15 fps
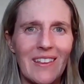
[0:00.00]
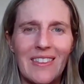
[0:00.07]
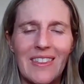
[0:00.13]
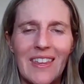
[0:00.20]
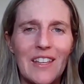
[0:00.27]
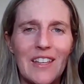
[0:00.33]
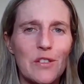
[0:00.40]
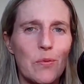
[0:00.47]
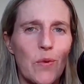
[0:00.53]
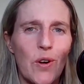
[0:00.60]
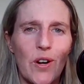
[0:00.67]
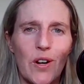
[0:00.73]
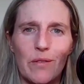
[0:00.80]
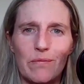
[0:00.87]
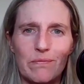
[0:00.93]
things
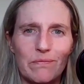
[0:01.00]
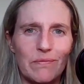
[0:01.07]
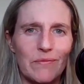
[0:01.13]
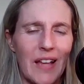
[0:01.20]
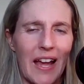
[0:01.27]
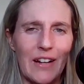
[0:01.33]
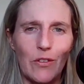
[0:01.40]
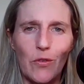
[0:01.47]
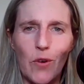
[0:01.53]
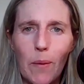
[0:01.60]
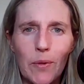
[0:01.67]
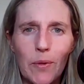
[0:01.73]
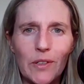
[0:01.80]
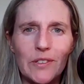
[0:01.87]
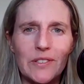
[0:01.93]
had
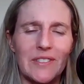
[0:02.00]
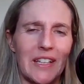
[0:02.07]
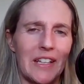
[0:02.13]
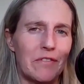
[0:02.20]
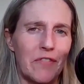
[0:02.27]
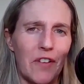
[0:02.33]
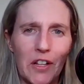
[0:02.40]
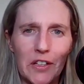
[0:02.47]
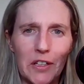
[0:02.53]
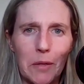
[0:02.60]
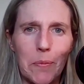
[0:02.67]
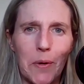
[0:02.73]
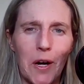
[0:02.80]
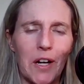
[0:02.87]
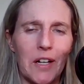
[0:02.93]
crumbled, they'd fallen
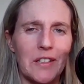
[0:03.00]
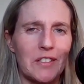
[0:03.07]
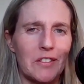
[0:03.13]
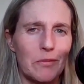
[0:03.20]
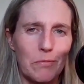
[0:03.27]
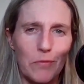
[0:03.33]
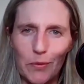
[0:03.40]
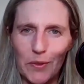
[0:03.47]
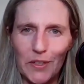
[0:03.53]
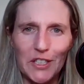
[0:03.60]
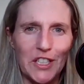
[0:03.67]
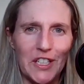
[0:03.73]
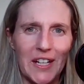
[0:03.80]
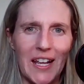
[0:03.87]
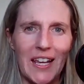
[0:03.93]
apart.
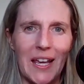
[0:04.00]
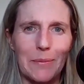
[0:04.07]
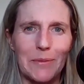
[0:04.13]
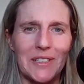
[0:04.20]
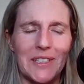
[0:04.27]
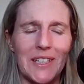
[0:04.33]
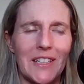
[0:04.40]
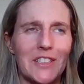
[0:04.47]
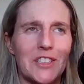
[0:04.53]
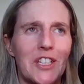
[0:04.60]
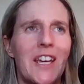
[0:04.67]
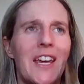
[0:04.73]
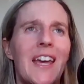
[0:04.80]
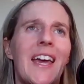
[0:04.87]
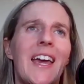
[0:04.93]
Richie and I kept in touch.
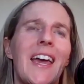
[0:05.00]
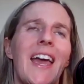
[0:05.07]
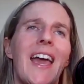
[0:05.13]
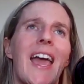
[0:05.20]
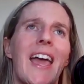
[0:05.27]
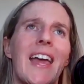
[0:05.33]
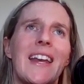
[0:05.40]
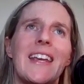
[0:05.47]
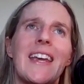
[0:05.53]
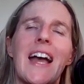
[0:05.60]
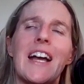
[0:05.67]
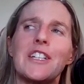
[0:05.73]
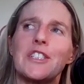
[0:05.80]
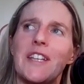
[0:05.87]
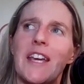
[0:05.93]
And he
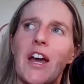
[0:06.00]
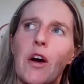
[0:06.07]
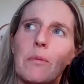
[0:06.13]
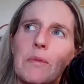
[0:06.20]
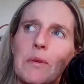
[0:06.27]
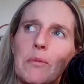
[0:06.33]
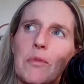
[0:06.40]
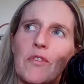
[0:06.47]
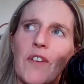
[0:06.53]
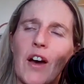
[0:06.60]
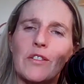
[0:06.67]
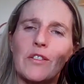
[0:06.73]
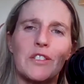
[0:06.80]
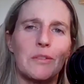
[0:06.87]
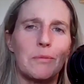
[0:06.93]
actually helped me move
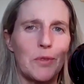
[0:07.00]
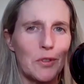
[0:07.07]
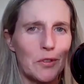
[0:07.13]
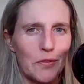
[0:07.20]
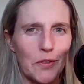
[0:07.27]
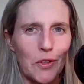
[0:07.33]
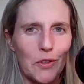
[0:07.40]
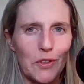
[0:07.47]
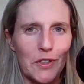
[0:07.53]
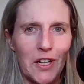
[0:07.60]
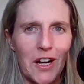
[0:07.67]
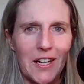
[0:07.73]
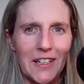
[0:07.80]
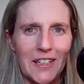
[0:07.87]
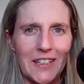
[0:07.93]
out to beautiful
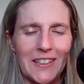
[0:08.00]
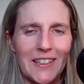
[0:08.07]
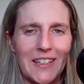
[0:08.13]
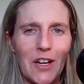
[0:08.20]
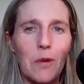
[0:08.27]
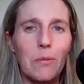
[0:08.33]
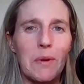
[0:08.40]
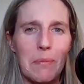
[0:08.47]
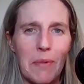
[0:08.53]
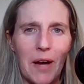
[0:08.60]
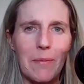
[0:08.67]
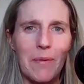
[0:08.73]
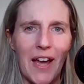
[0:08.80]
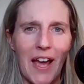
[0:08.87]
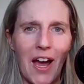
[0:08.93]
Okanagan. He helped me buy
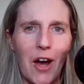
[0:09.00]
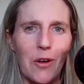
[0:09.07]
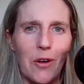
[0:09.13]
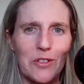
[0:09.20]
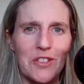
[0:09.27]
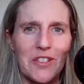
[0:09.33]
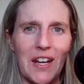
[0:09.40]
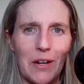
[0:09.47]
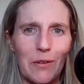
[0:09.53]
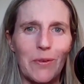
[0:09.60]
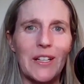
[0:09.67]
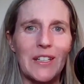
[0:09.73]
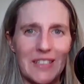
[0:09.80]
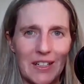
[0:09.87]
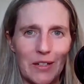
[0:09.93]
my house
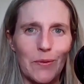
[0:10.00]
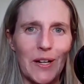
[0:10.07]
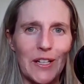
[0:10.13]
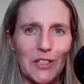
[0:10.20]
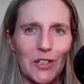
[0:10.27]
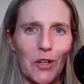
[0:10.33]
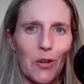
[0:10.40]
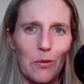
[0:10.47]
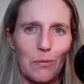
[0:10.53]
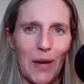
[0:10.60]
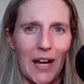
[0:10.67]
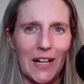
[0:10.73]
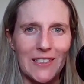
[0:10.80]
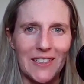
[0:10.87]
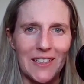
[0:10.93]
that did a rent to own
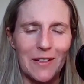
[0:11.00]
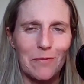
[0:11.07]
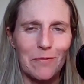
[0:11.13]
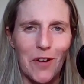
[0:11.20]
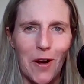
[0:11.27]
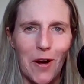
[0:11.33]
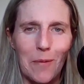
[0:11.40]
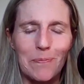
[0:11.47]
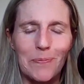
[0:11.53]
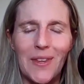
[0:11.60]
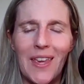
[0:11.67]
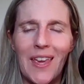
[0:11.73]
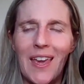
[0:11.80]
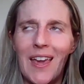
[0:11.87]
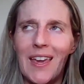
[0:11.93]
back to him from.
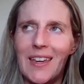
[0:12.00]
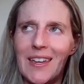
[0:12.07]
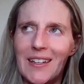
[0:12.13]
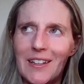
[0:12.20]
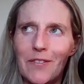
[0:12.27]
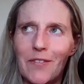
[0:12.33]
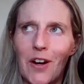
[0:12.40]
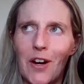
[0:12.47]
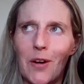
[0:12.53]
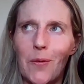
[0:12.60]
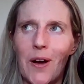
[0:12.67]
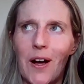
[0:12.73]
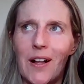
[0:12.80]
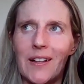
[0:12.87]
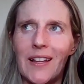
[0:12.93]
He did very
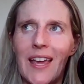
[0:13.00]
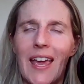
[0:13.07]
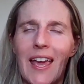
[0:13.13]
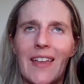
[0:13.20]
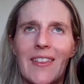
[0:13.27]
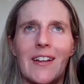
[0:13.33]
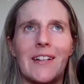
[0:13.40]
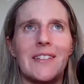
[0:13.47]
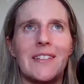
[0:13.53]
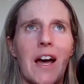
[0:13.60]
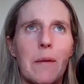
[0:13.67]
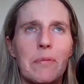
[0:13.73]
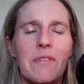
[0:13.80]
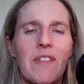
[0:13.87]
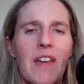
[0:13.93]
well. And then on
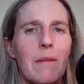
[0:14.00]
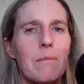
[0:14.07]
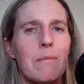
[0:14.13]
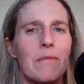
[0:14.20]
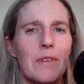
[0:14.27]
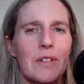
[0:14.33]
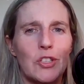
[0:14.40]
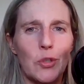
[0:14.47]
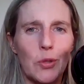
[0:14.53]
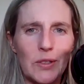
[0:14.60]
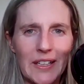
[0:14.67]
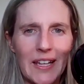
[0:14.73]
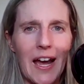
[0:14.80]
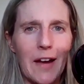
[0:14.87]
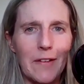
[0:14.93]
top of that,
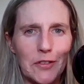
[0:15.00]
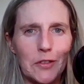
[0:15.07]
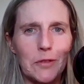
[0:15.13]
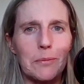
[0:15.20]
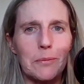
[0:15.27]
shortly after